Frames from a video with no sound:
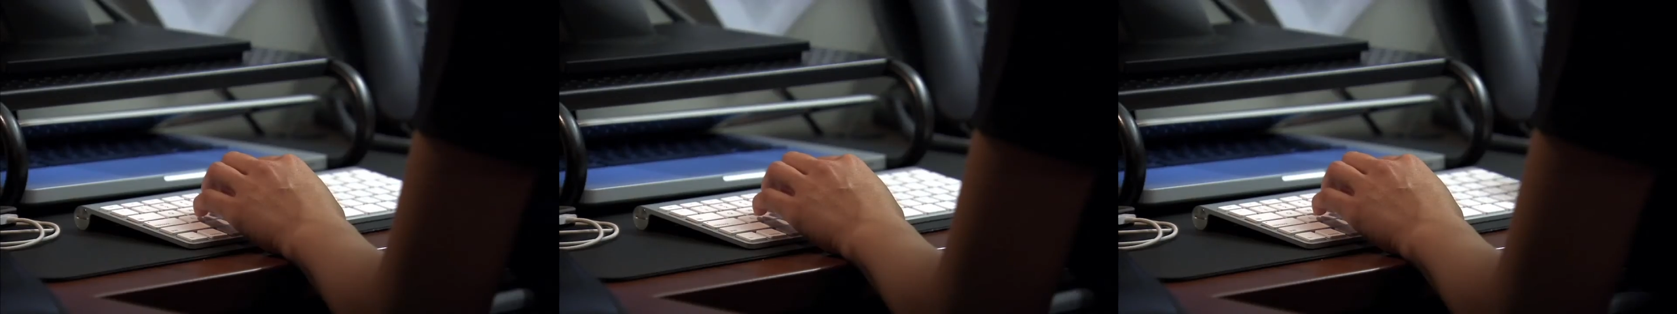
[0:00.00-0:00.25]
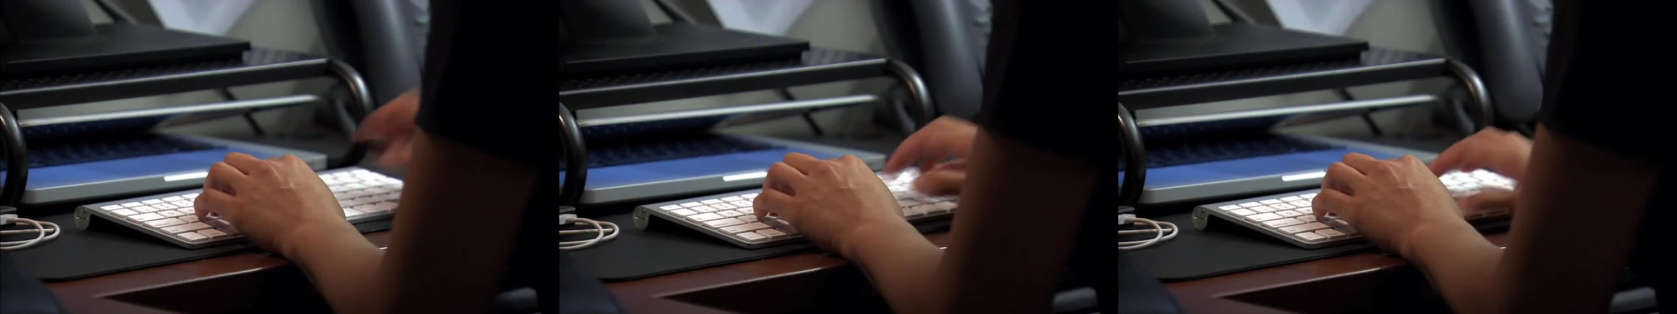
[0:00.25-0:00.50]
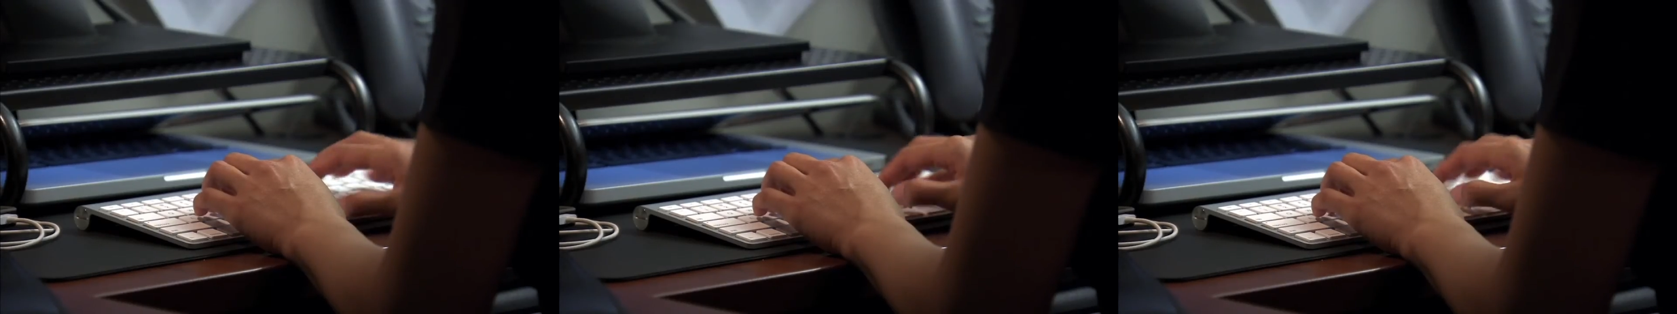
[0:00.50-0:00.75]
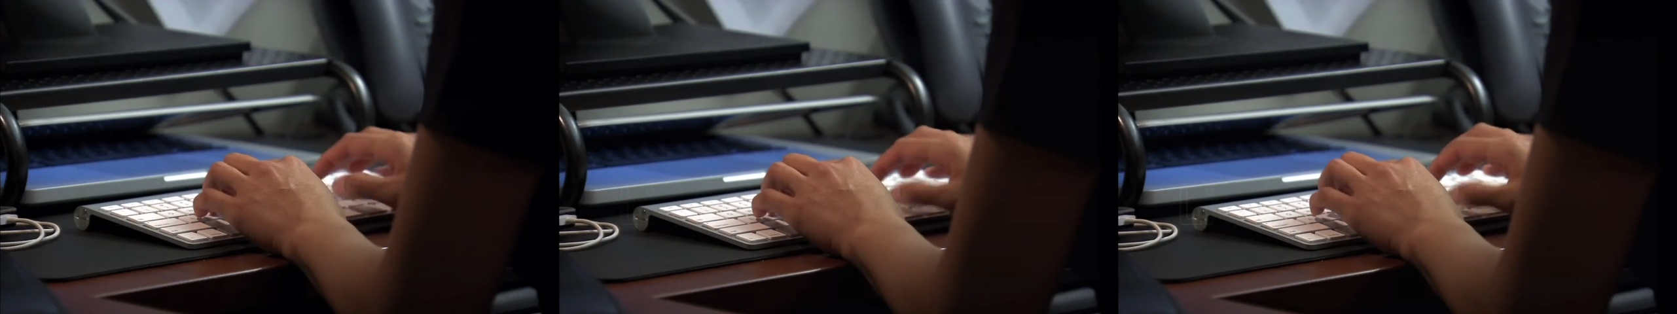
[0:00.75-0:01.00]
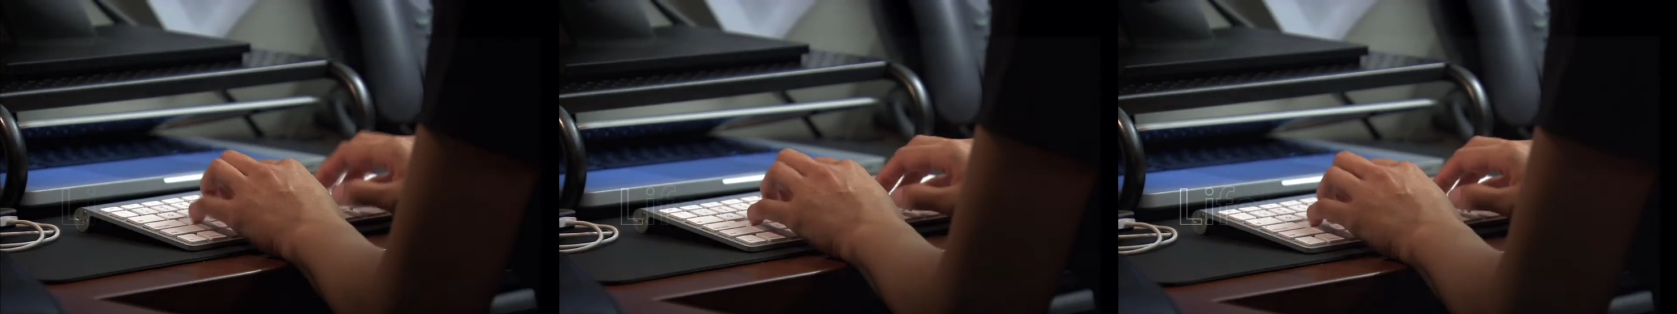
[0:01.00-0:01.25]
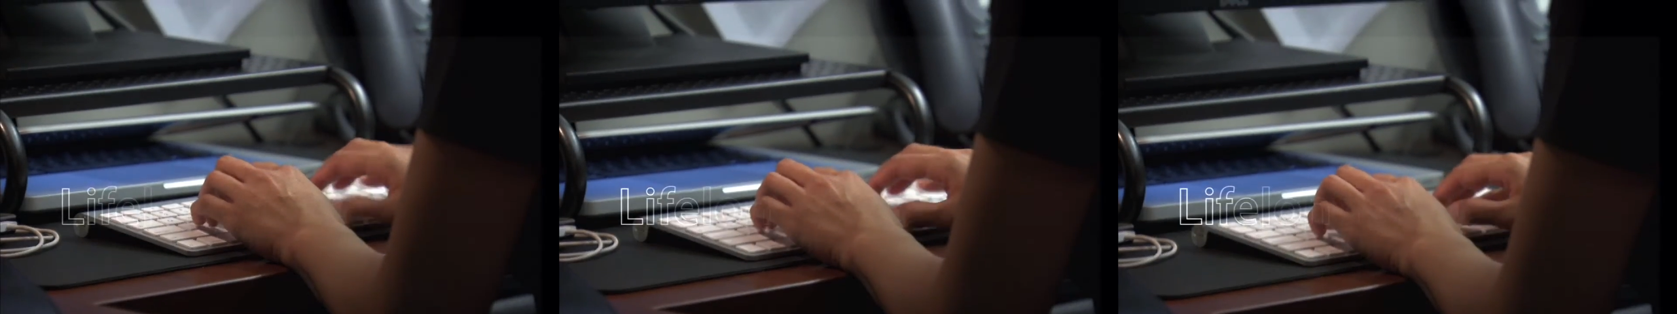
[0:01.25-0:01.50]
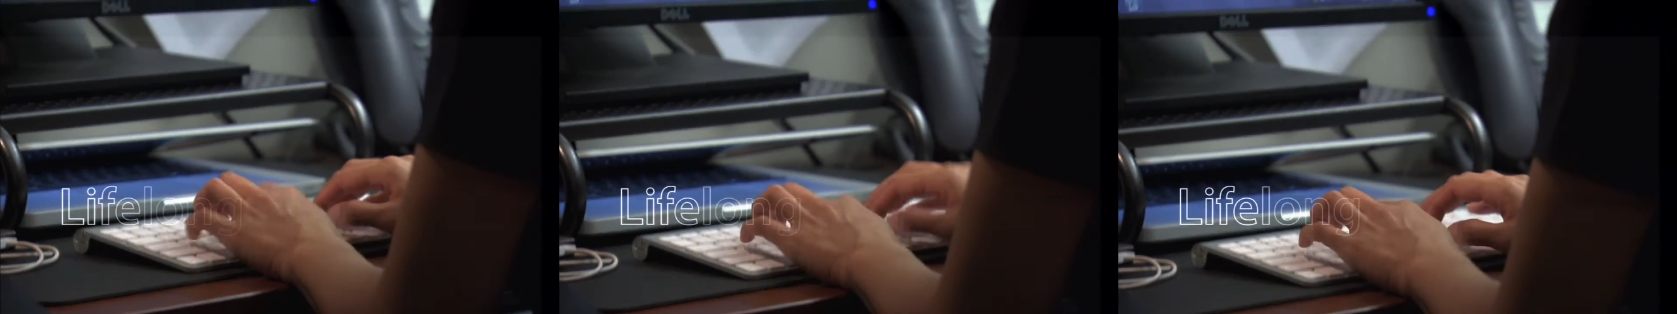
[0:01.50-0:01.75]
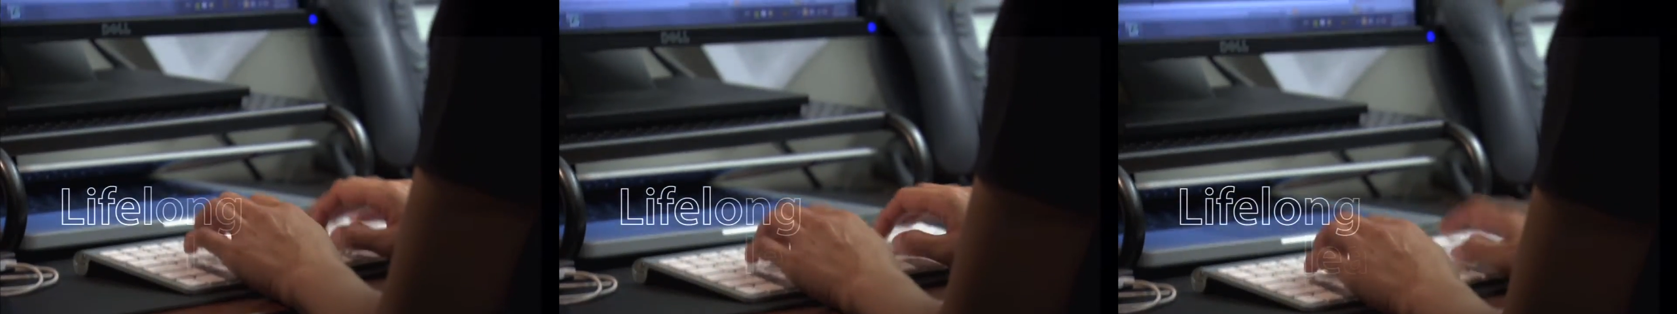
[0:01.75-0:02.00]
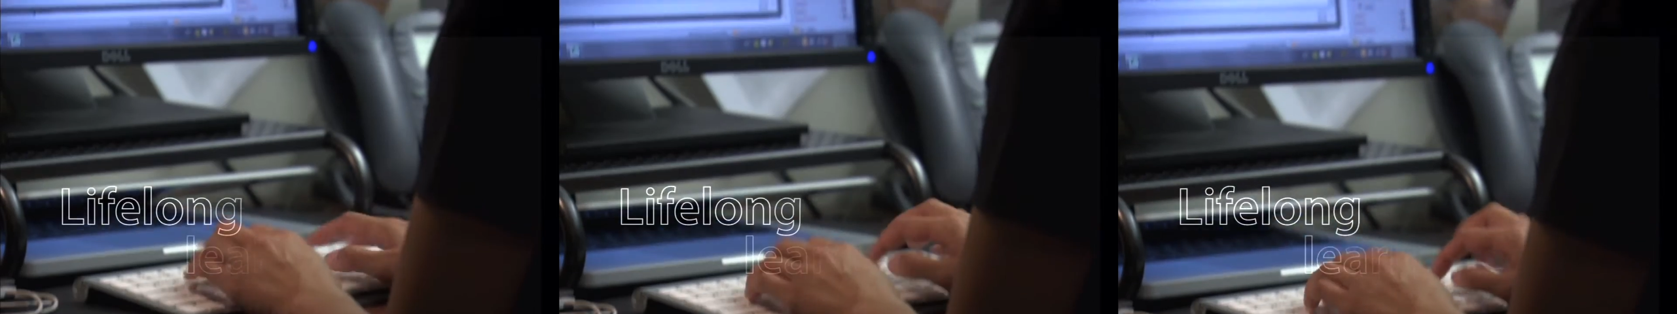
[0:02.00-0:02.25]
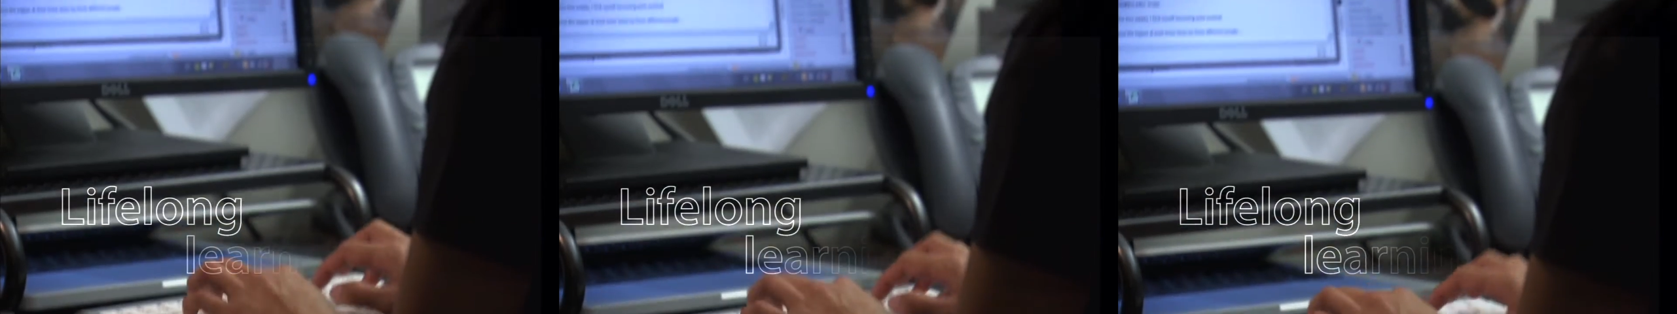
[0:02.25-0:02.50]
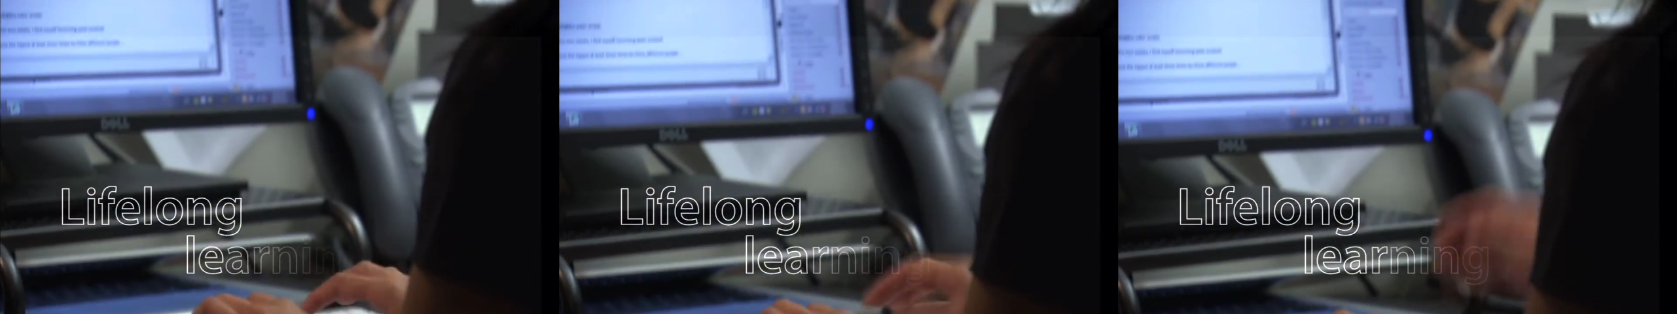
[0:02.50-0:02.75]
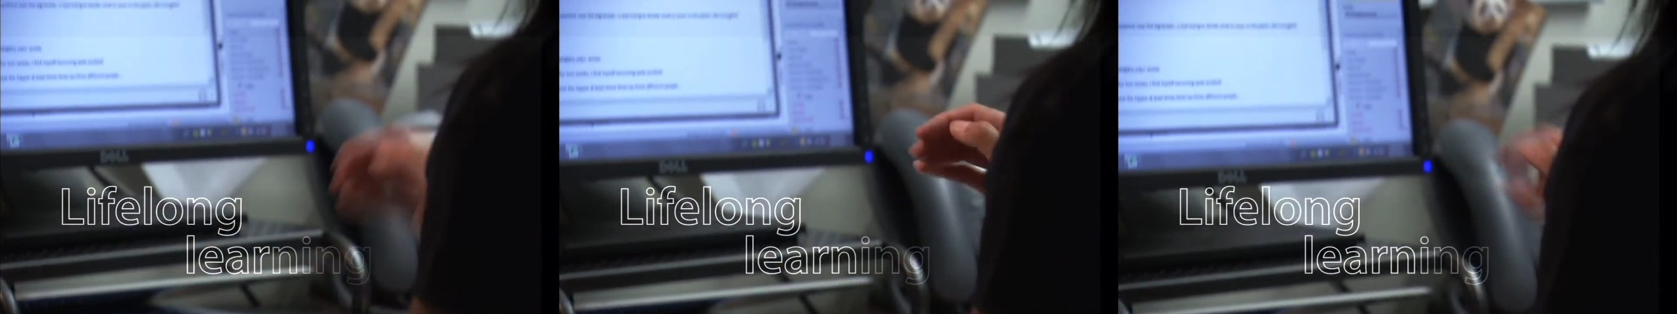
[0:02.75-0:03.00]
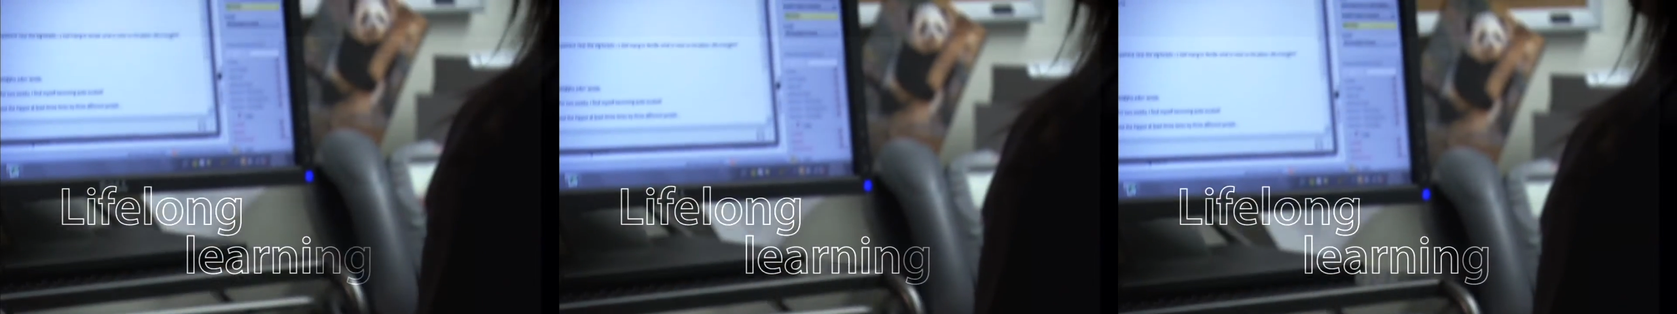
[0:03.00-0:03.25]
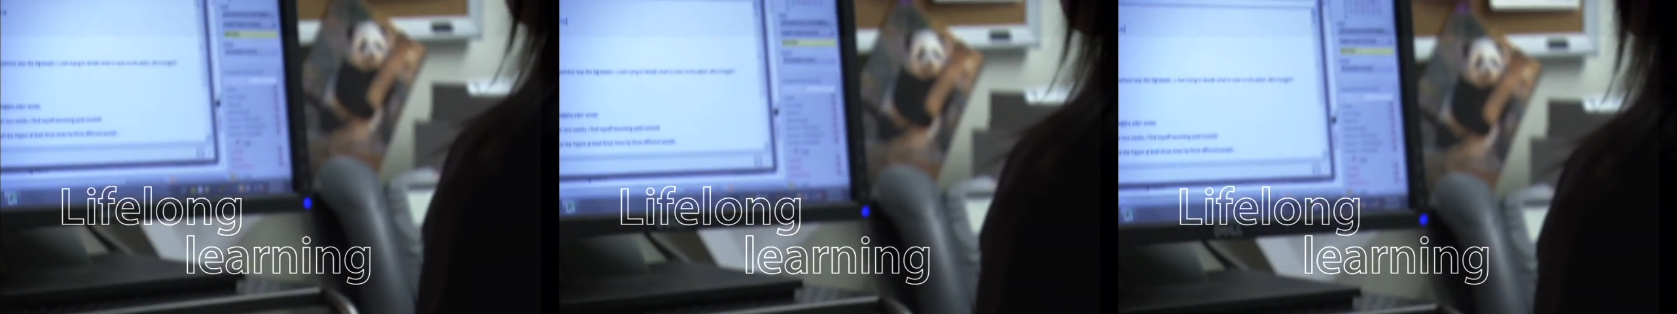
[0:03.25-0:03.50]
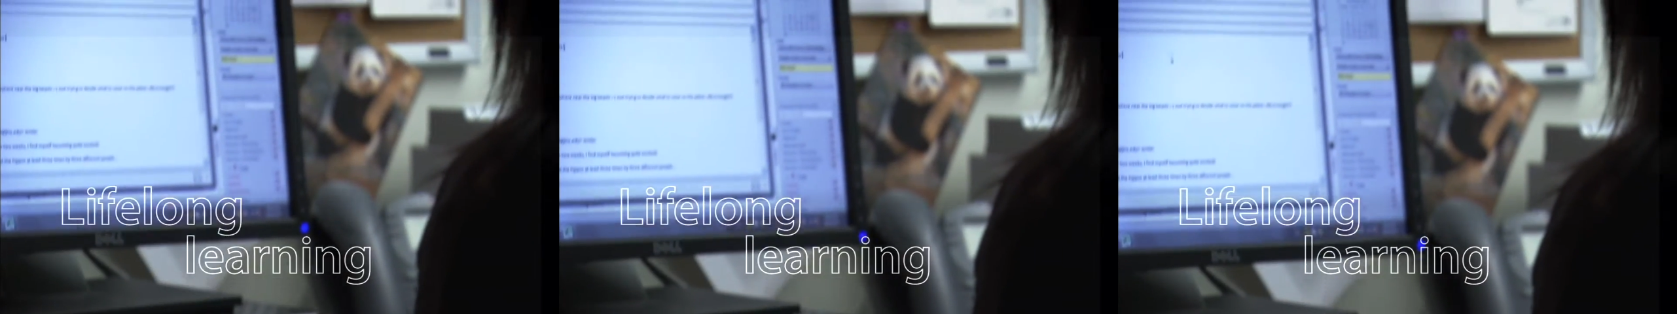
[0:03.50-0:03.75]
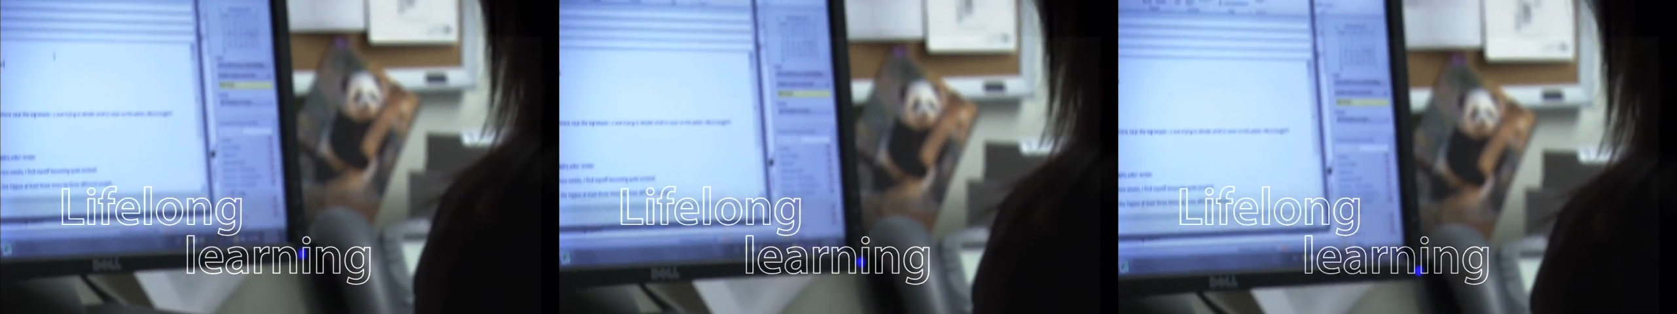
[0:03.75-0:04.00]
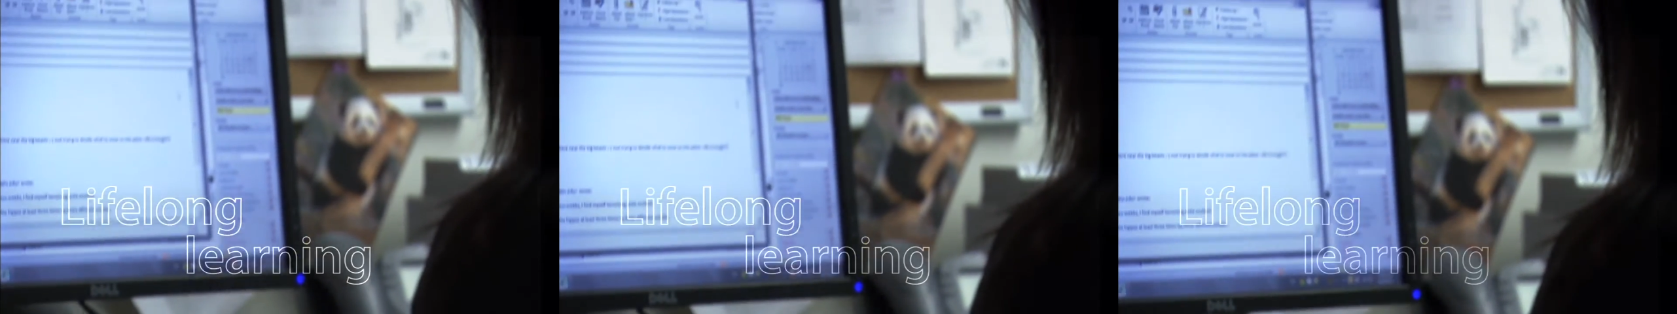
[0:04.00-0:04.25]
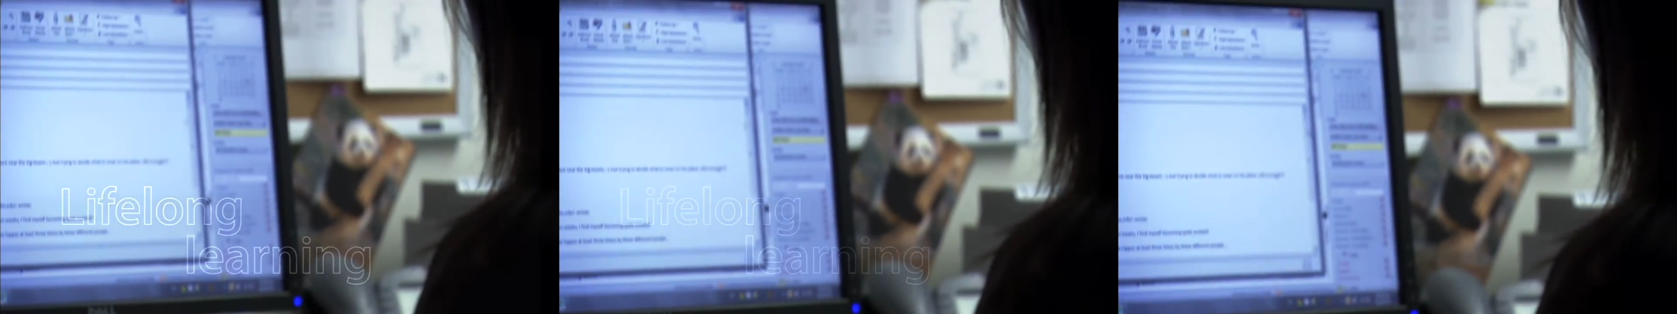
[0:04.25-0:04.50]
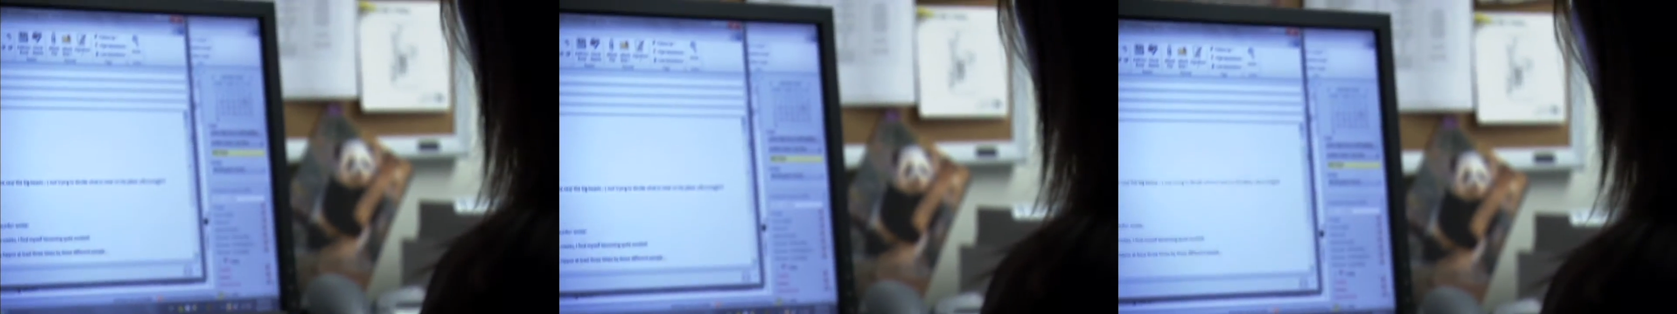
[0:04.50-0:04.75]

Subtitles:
No face is visible, so there are no lips to read.